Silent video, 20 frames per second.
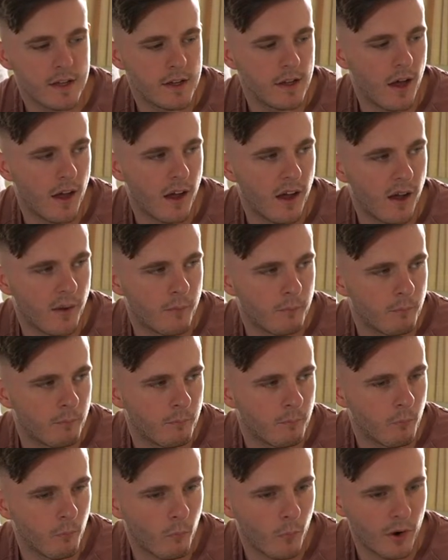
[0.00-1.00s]

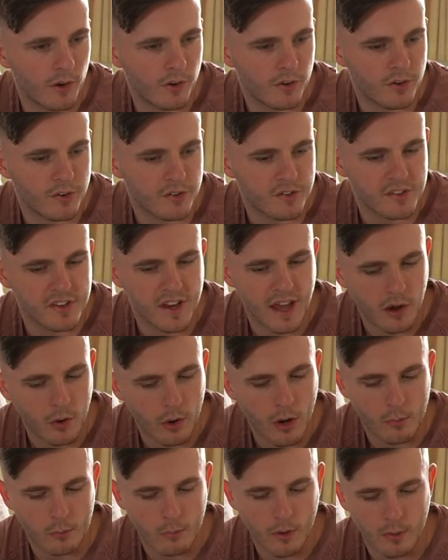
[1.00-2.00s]
Whereas now
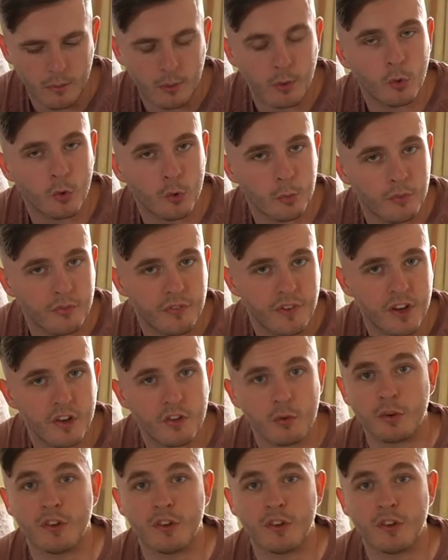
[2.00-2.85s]
I'm at Ultimate Fitness,